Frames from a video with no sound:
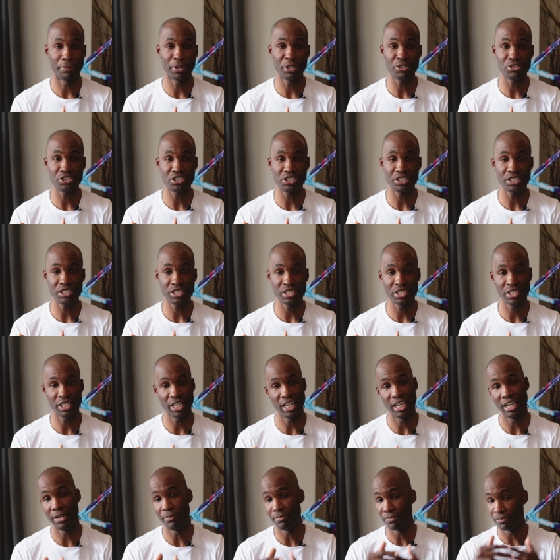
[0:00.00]
purchase.
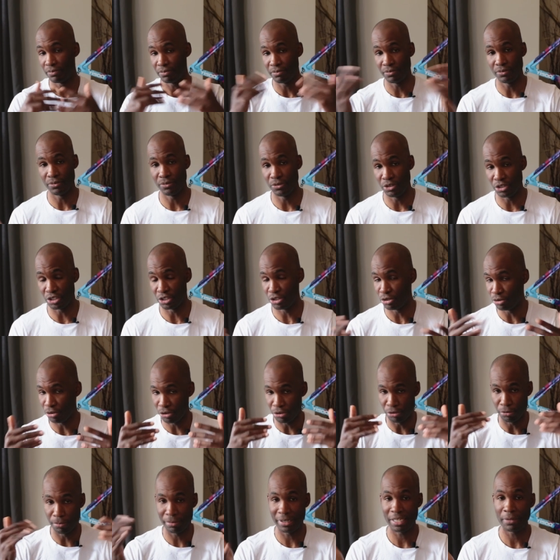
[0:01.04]
Um, you can do it
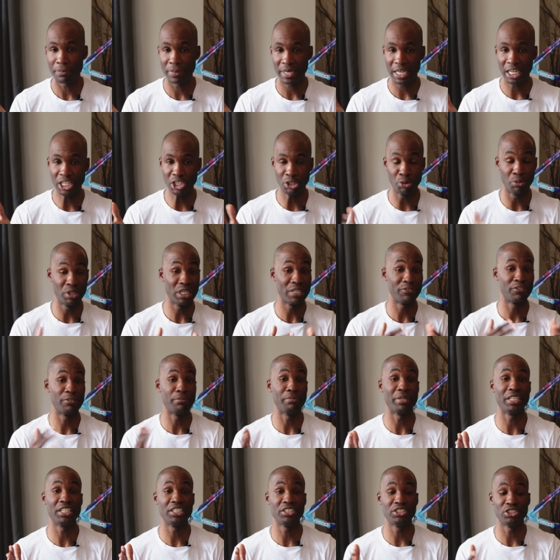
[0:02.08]
through PayPal or whatever
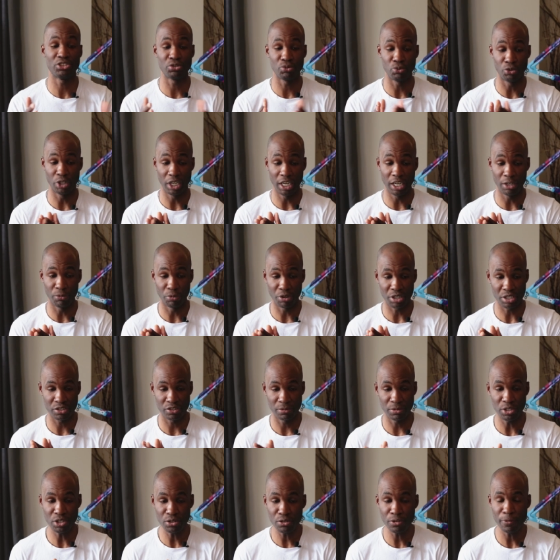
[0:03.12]
means uh, works
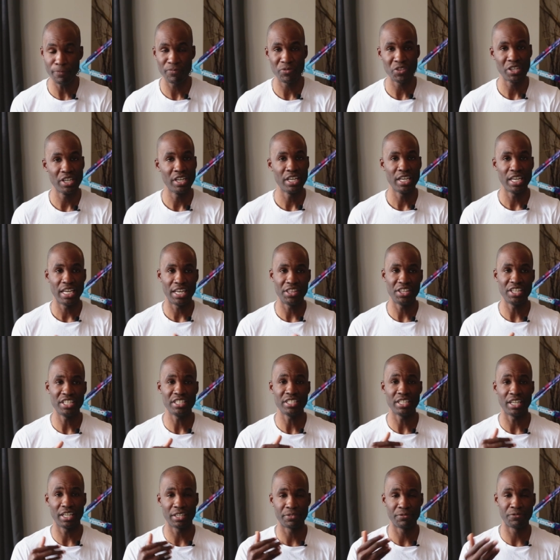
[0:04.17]
from you. And
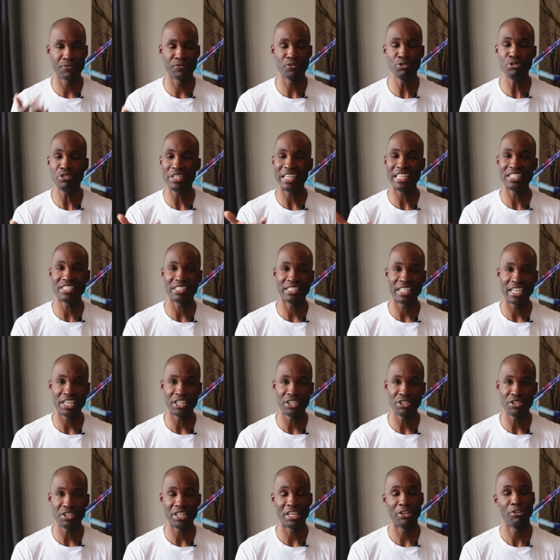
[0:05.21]
then a few days
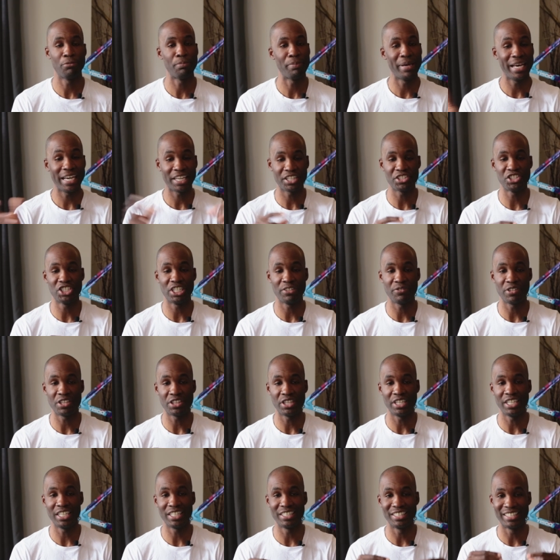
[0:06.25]
later, they'll package
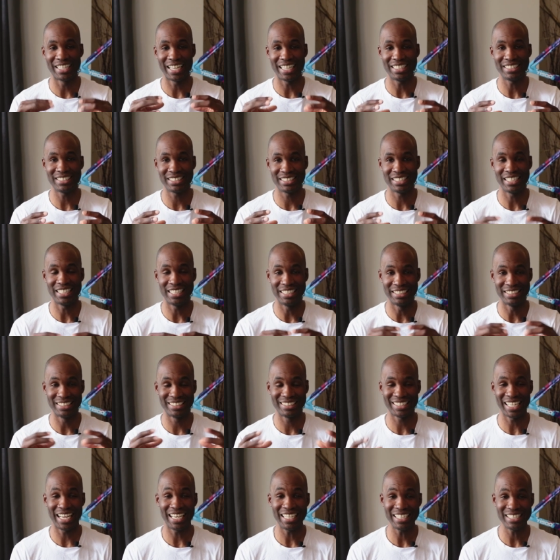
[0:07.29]
everything nice and
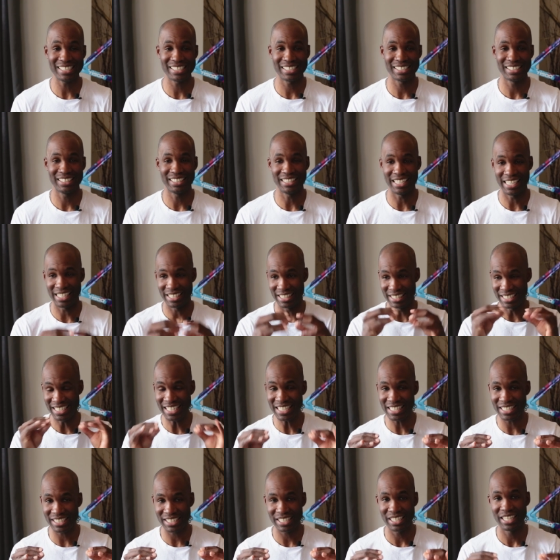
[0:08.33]
tight and
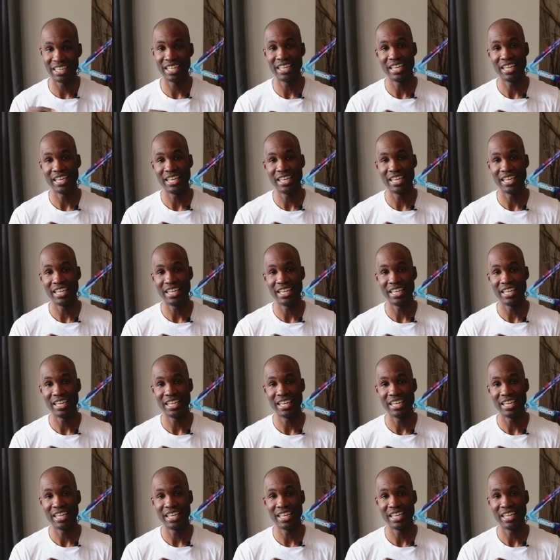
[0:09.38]
neat